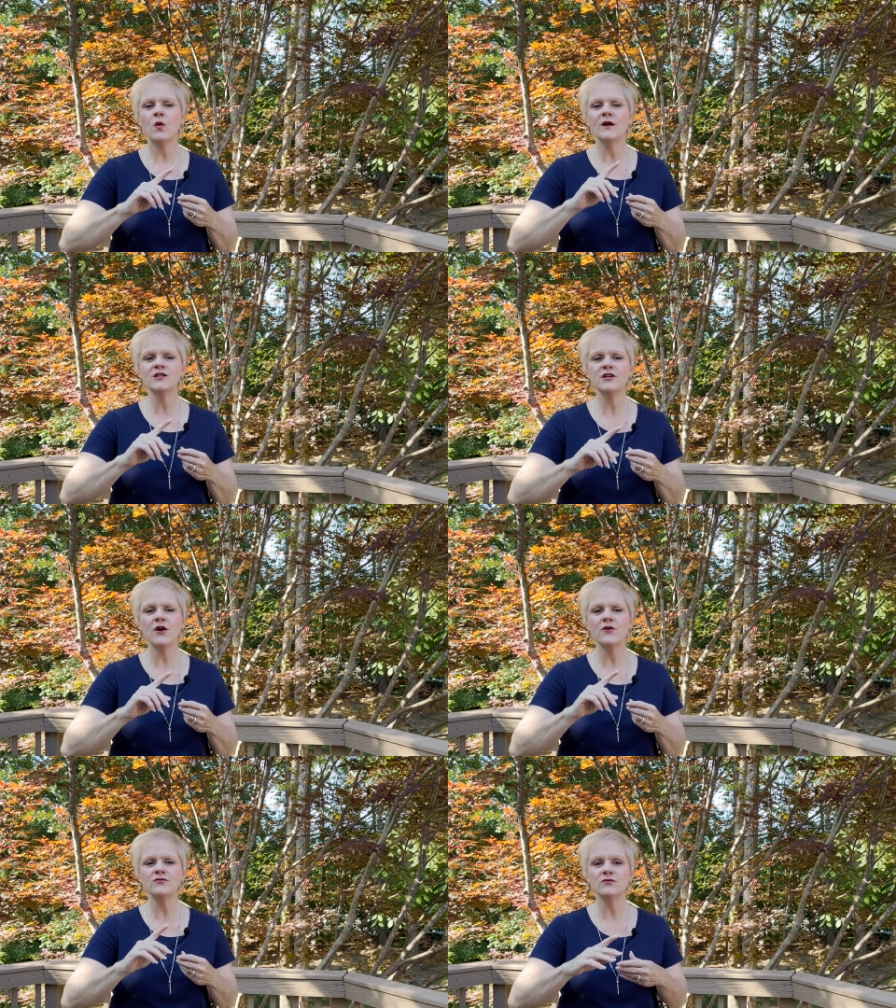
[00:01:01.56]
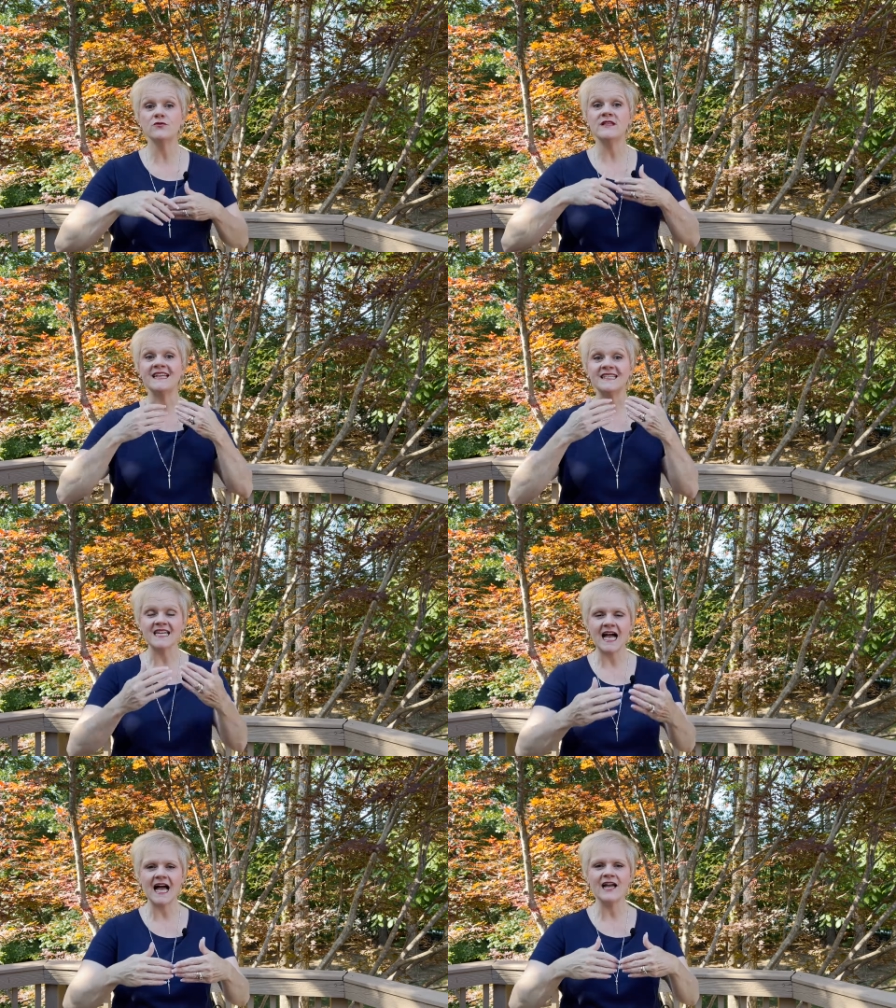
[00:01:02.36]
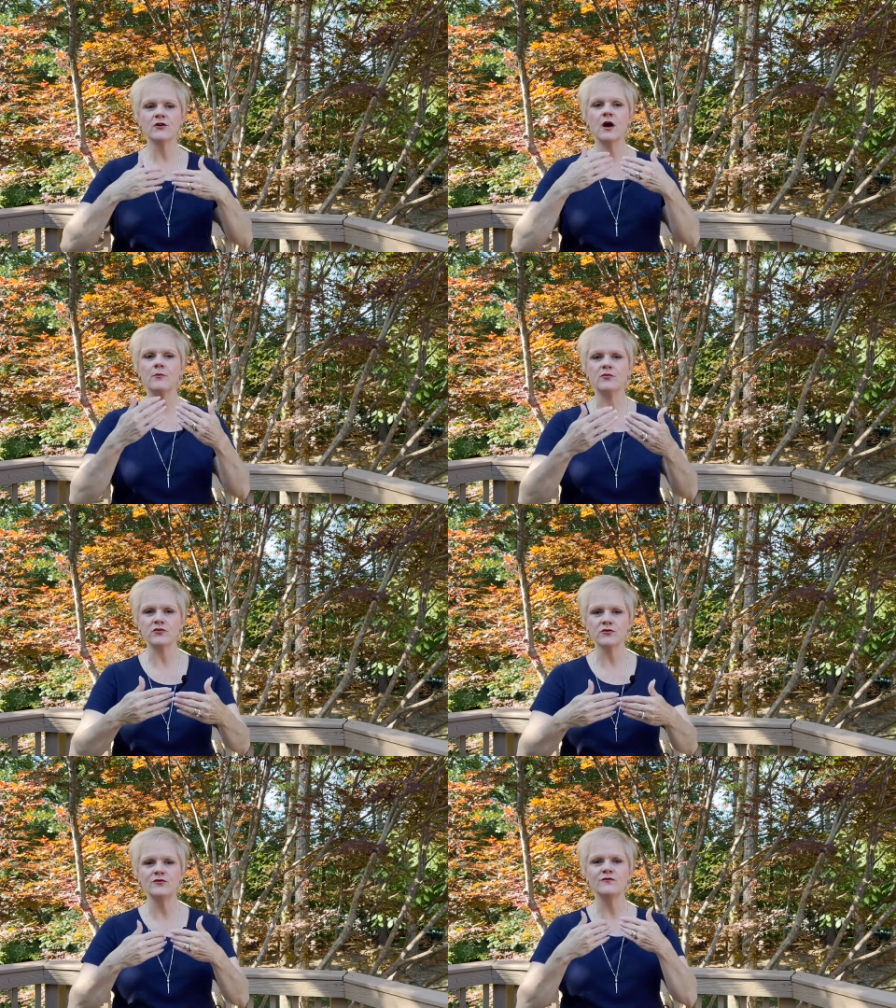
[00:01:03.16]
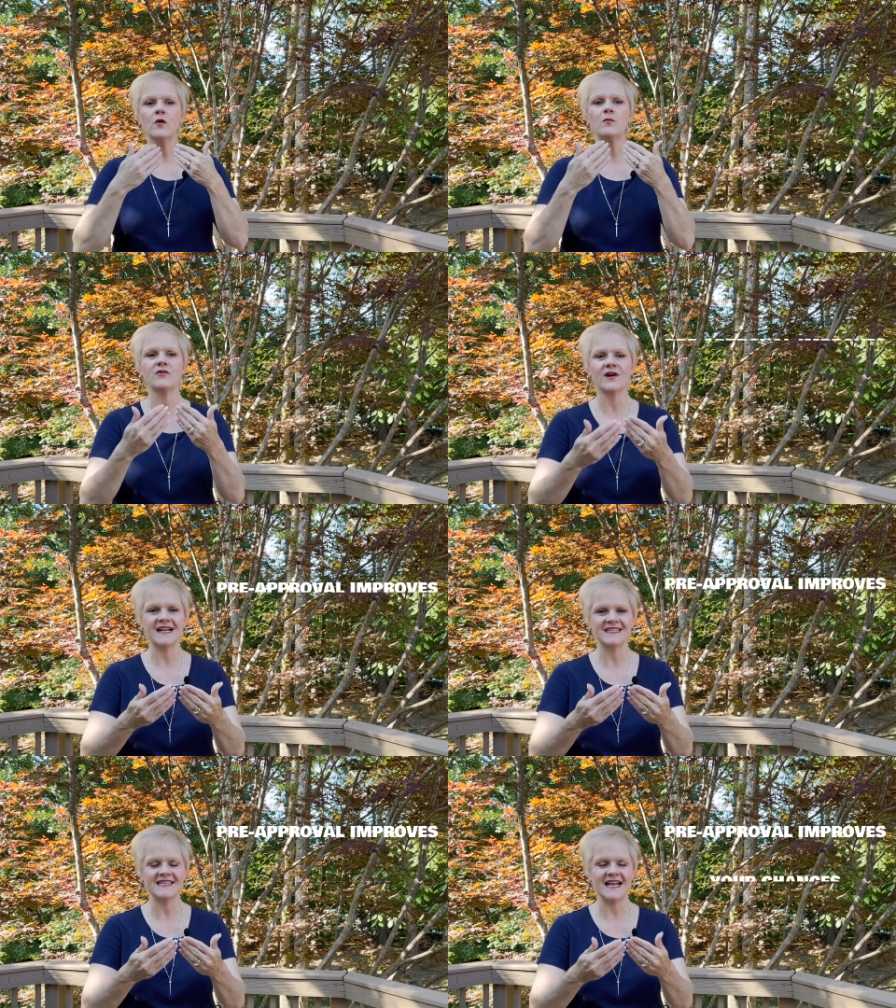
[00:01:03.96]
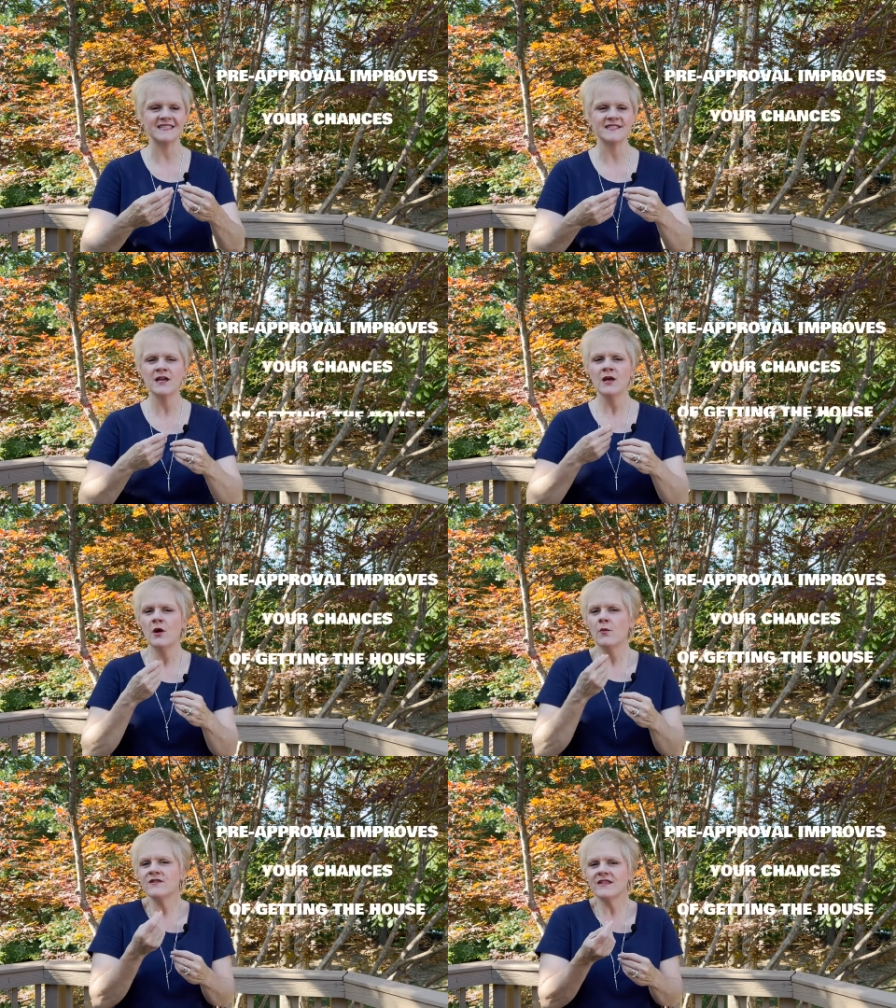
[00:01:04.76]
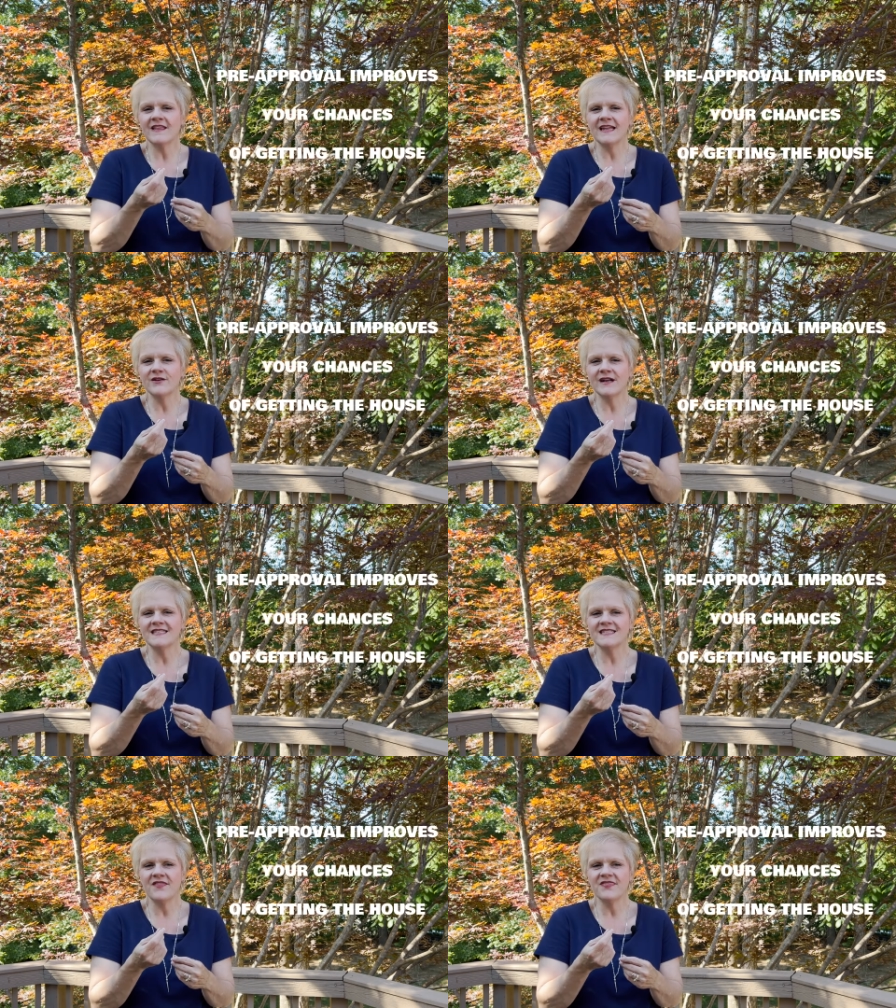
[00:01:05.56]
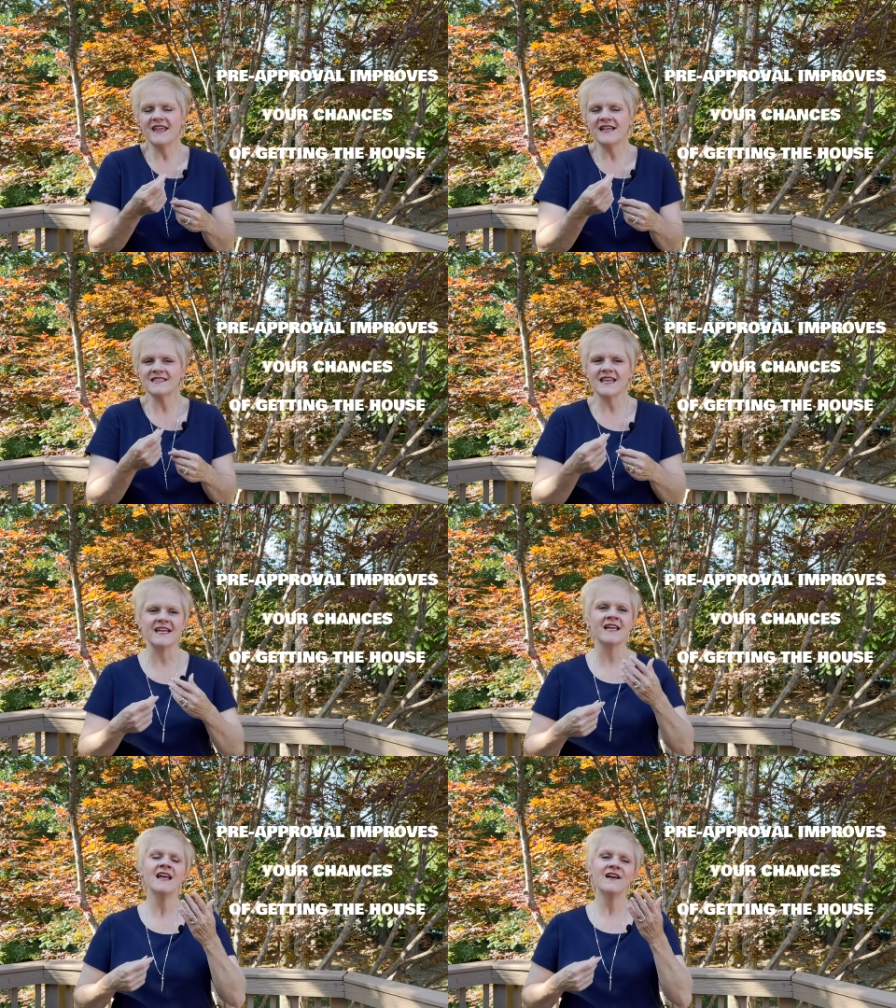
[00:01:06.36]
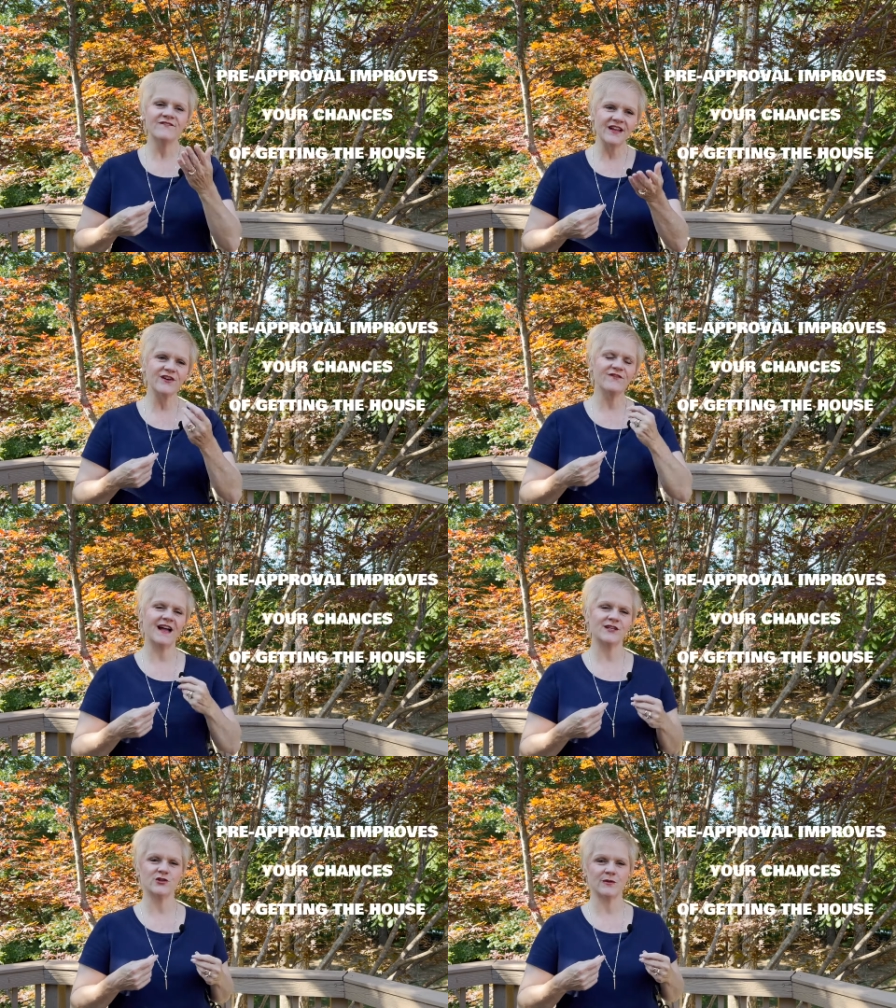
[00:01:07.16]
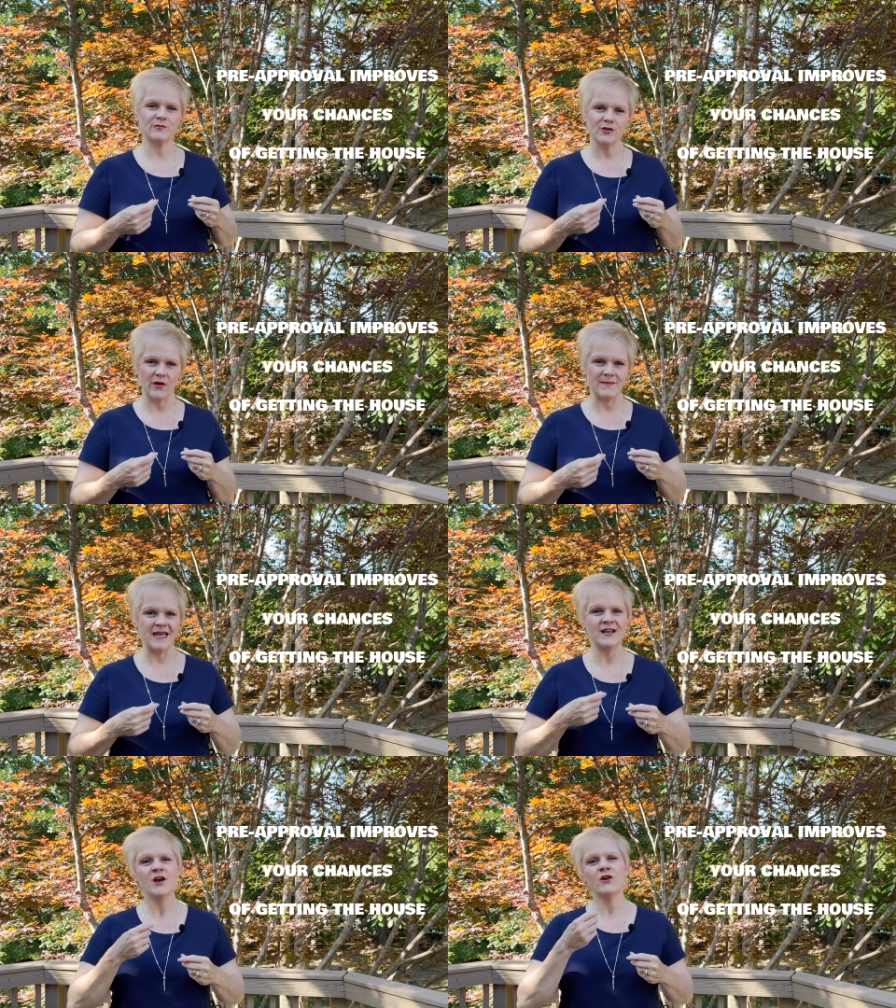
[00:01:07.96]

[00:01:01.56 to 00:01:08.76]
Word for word: want to go through the entire approval process where the lender has done things like verified your employment,